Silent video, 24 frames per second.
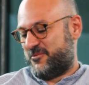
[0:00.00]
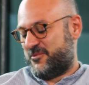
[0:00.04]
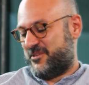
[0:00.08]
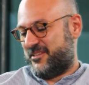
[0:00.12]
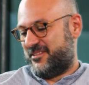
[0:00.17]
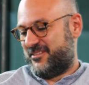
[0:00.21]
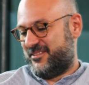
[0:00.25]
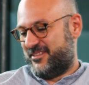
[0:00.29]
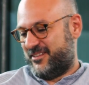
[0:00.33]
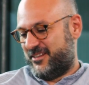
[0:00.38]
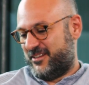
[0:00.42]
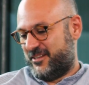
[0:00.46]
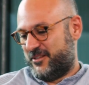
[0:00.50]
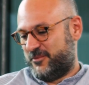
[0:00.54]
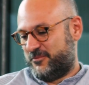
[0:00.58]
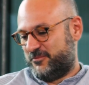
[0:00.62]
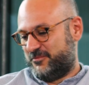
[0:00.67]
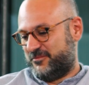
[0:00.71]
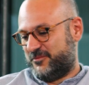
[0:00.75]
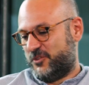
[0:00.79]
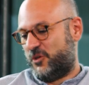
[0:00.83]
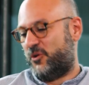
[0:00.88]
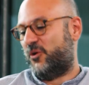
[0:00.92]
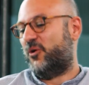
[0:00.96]
with
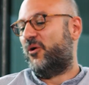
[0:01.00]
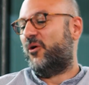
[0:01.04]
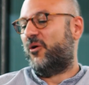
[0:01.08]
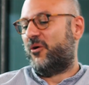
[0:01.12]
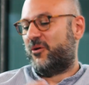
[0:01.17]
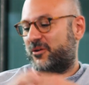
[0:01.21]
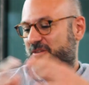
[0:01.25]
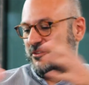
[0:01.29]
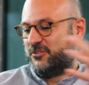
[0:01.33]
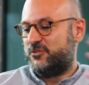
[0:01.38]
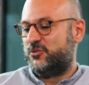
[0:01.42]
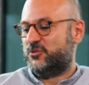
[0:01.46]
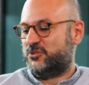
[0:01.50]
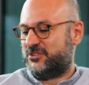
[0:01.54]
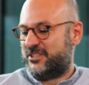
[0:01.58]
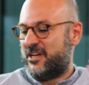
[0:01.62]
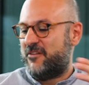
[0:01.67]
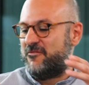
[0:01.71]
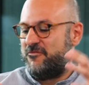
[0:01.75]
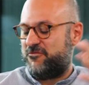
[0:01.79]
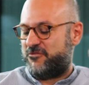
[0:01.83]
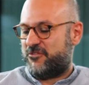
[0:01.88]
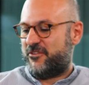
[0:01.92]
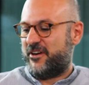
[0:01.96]
or to
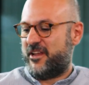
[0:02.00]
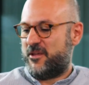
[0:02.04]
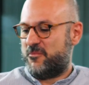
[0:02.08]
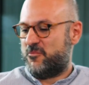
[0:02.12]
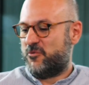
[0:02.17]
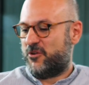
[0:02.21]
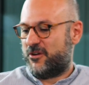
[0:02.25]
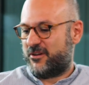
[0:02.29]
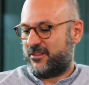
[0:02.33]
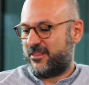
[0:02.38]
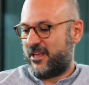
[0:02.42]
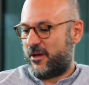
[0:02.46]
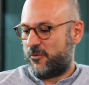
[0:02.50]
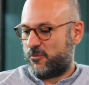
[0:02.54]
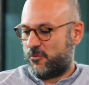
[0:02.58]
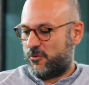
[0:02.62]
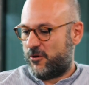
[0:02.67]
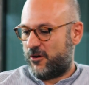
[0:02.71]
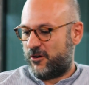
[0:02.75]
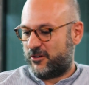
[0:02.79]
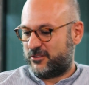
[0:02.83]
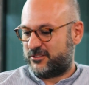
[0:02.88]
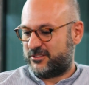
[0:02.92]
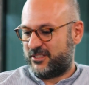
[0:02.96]
some framework that
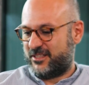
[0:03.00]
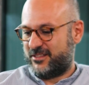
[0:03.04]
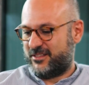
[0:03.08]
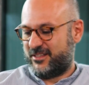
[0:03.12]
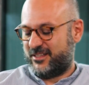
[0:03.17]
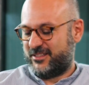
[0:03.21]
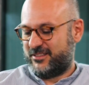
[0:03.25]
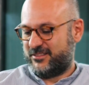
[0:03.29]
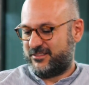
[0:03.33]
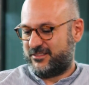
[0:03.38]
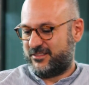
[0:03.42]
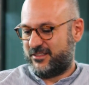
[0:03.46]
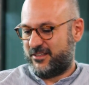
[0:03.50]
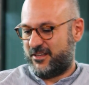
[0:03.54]
works and that is,